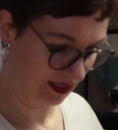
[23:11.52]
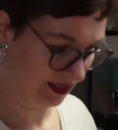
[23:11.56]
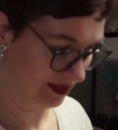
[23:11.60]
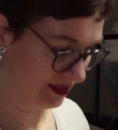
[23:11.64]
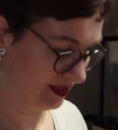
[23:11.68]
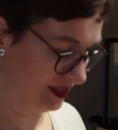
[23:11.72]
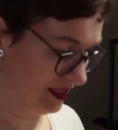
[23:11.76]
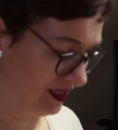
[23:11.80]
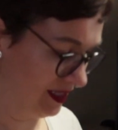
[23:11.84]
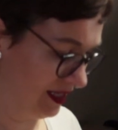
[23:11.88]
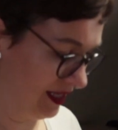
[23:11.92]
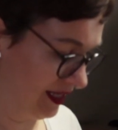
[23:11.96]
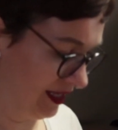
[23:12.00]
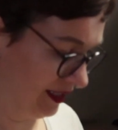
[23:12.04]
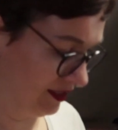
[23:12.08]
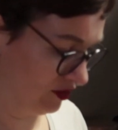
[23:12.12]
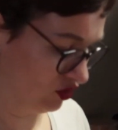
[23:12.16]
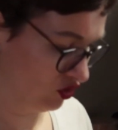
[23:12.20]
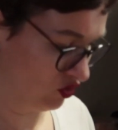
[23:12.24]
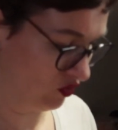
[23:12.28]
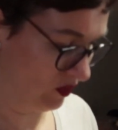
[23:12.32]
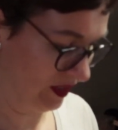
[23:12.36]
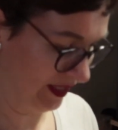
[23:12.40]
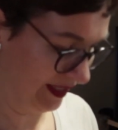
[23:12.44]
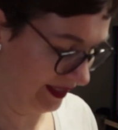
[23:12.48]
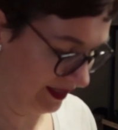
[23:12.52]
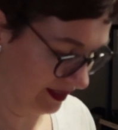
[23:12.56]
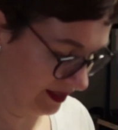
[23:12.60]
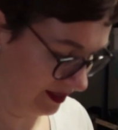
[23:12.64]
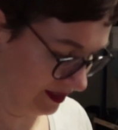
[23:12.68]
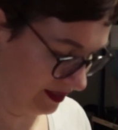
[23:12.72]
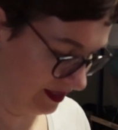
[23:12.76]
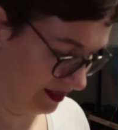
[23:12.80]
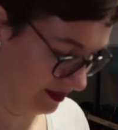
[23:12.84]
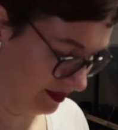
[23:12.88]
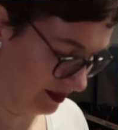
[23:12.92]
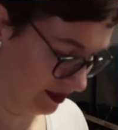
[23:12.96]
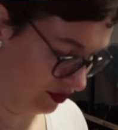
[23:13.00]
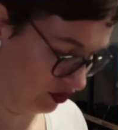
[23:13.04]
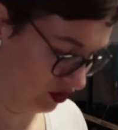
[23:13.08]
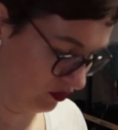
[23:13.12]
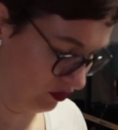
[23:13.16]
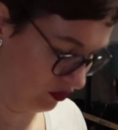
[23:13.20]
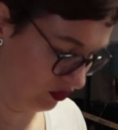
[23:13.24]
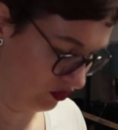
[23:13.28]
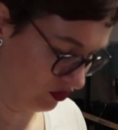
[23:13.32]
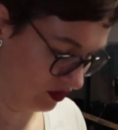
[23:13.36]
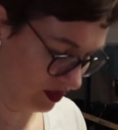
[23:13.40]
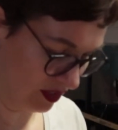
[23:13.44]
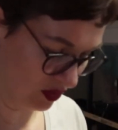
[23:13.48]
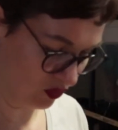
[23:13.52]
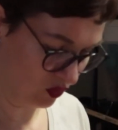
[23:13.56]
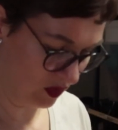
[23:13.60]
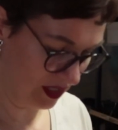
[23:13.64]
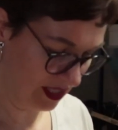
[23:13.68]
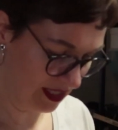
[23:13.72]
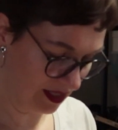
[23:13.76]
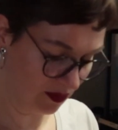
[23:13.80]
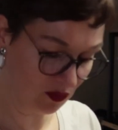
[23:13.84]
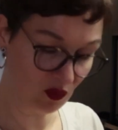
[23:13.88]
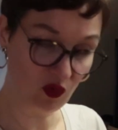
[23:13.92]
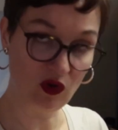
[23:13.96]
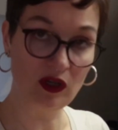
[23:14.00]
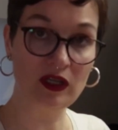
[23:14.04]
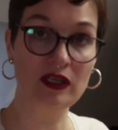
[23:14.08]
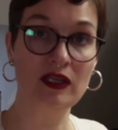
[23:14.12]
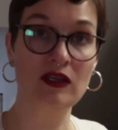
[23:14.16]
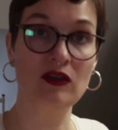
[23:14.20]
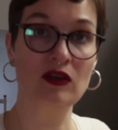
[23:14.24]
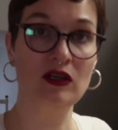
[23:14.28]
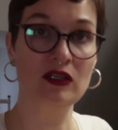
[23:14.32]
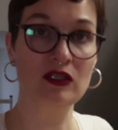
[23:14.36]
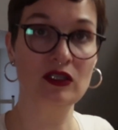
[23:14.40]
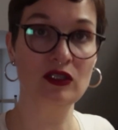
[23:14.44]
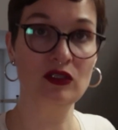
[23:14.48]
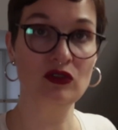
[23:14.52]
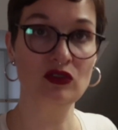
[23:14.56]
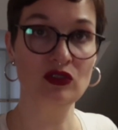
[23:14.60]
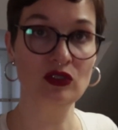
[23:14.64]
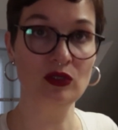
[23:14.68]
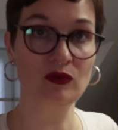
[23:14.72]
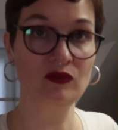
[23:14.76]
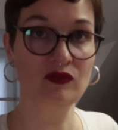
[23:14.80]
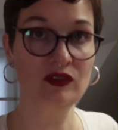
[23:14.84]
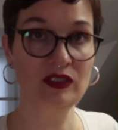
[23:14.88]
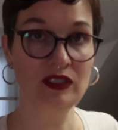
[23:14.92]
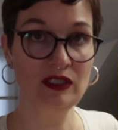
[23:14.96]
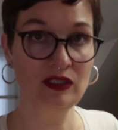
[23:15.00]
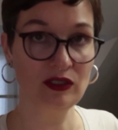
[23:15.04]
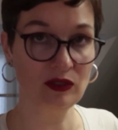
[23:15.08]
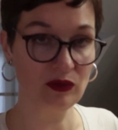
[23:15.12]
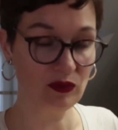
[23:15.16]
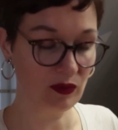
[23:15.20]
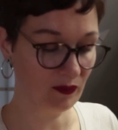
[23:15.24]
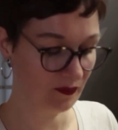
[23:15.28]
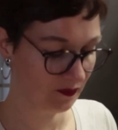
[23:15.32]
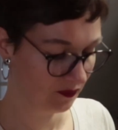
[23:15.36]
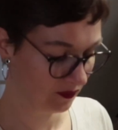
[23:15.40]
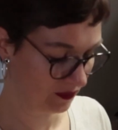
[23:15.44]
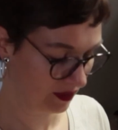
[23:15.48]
Yesterday I tried listening to music while I'm working on a YouTube video,